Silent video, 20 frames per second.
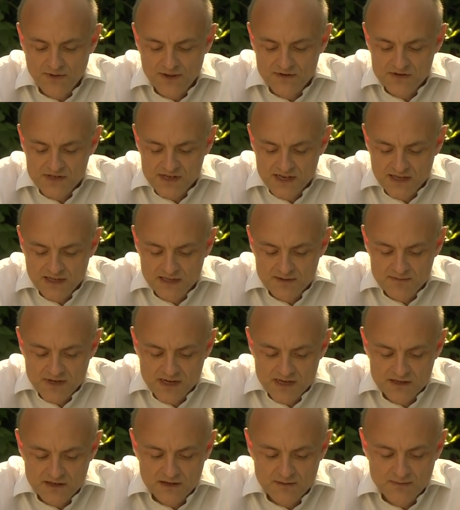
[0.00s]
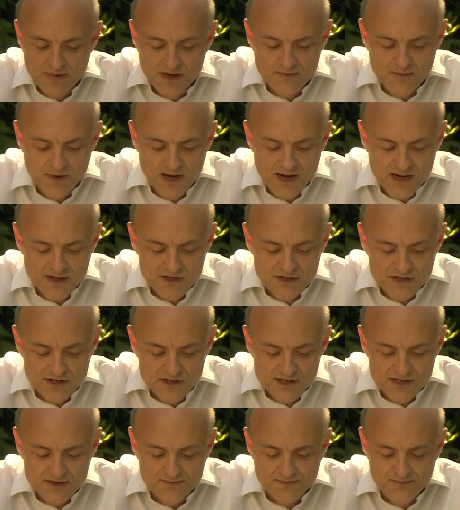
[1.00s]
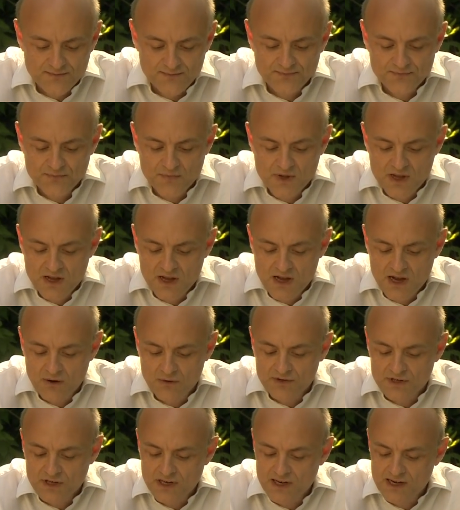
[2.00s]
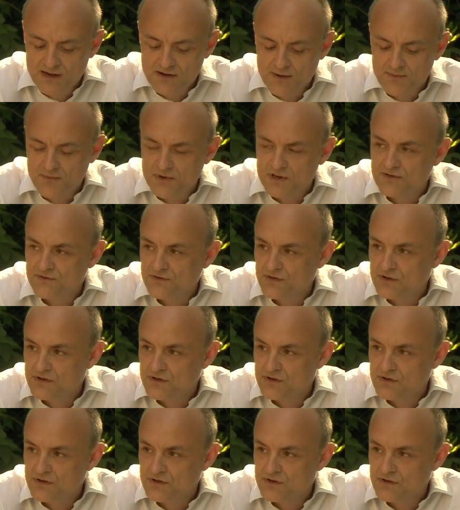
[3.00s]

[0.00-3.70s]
even missed the funeral of his uncle who died from